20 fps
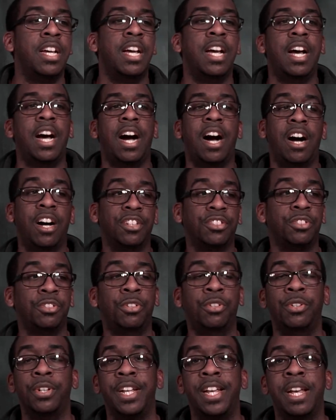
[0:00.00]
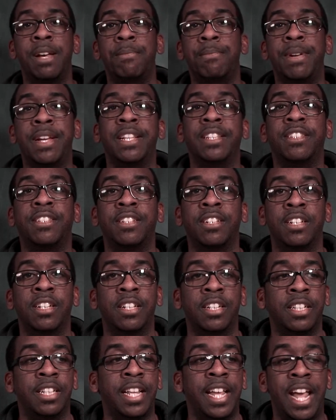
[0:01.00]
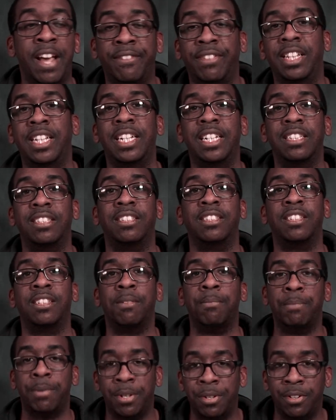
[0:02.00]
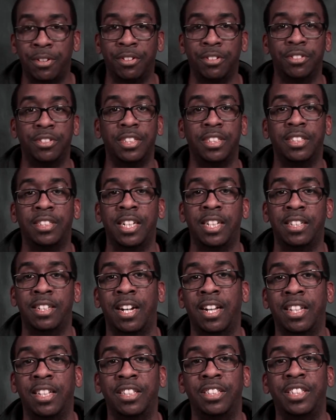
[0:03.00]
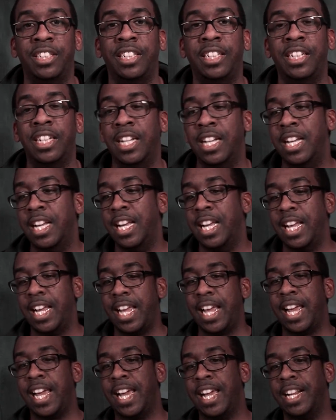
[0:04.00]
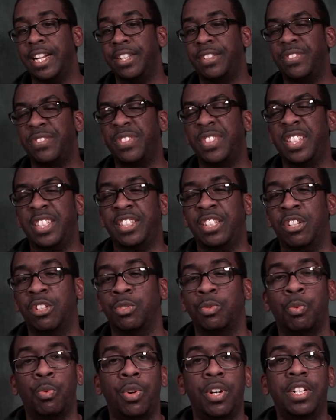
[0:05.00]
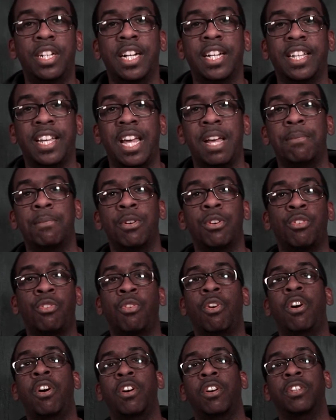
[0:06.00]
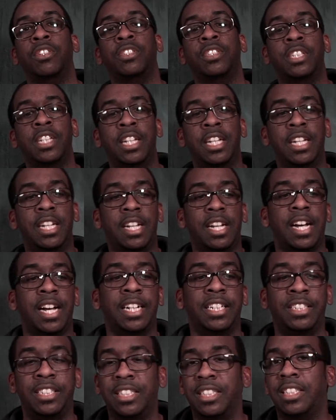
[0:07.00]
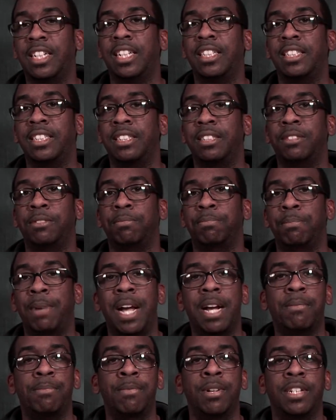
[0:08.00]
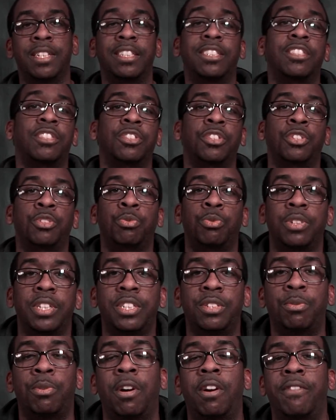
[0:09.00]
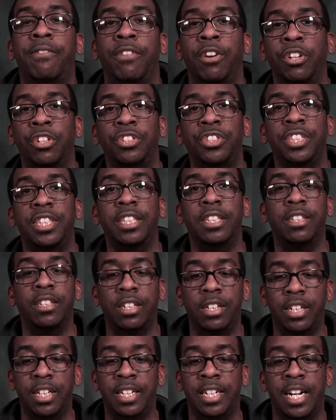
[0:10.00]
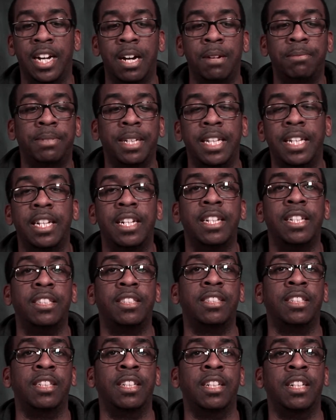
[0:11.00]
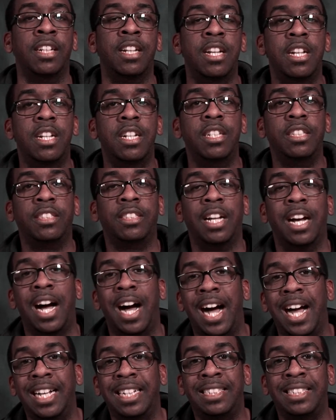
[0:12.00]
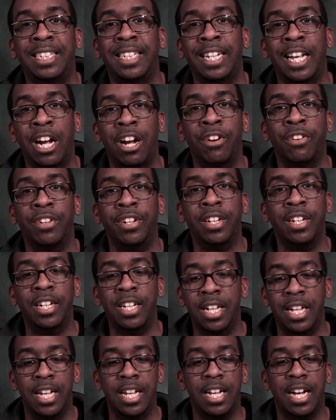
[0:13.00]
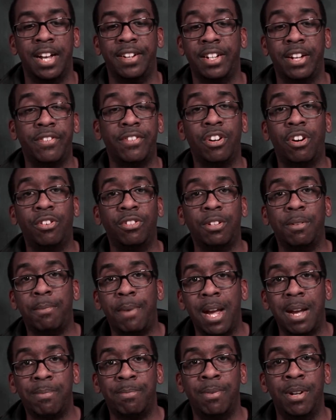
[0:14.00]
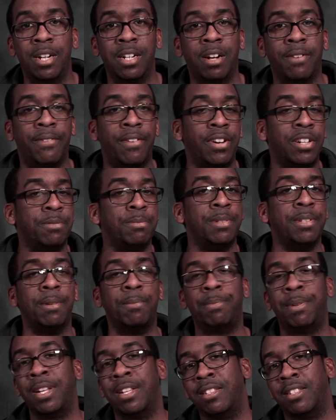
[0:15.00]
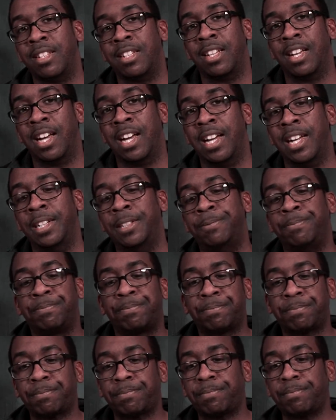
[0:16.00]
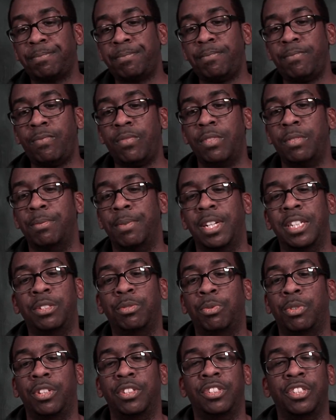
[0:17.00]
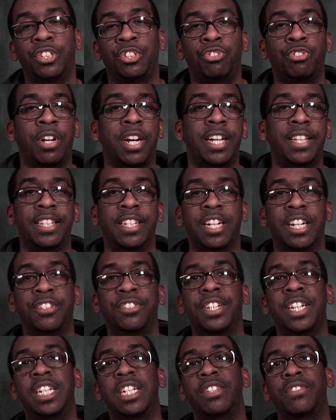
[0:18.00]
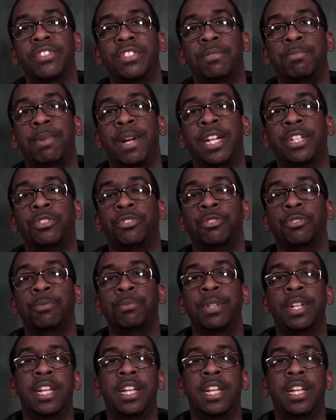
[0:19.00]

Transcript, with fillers: I also am into heavily into computers and technology and there was one I came across. I just got this MacBook. This is the 2012 version, and I updated it to to High Sierra. I never owned a MacBook. I've always been a PC guy. But I just wanted to try the other end of the spectrum.